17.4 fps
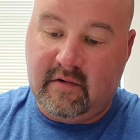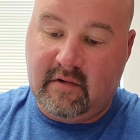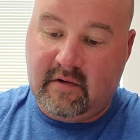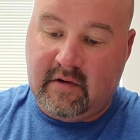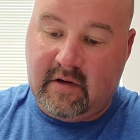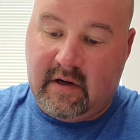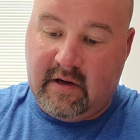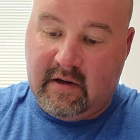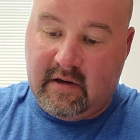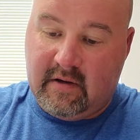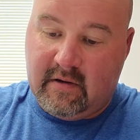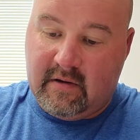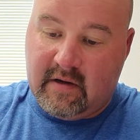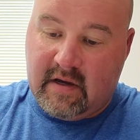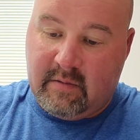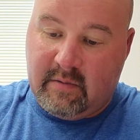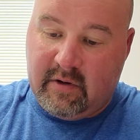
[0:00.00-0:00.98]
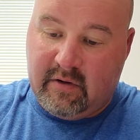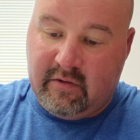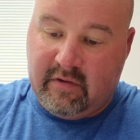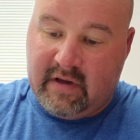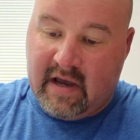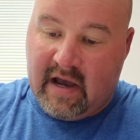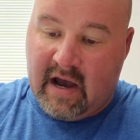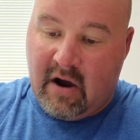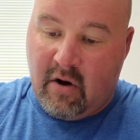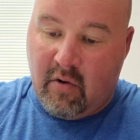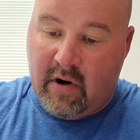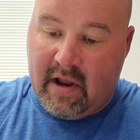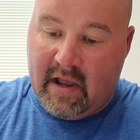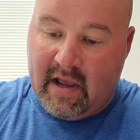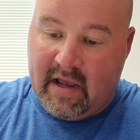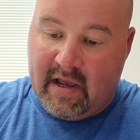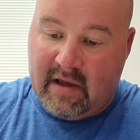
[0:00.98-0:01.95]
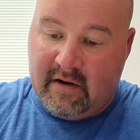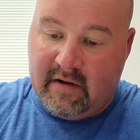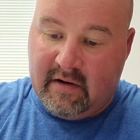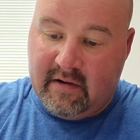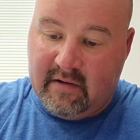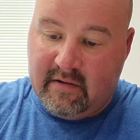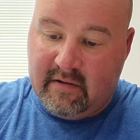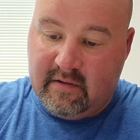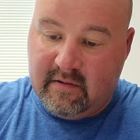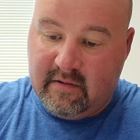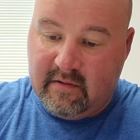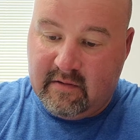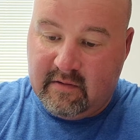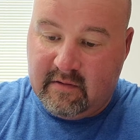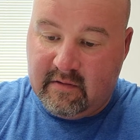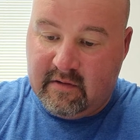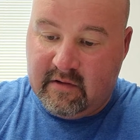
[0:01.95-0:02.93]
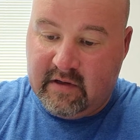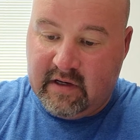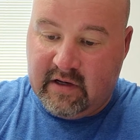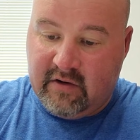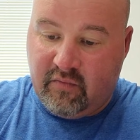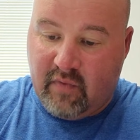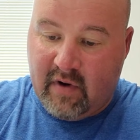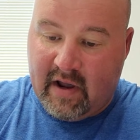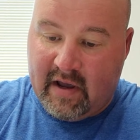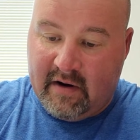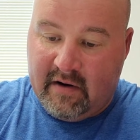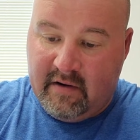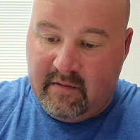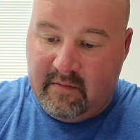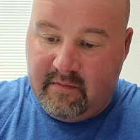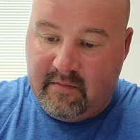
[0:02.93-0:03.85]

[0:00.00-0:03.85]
Okay, I'm going to do the hour hand in red.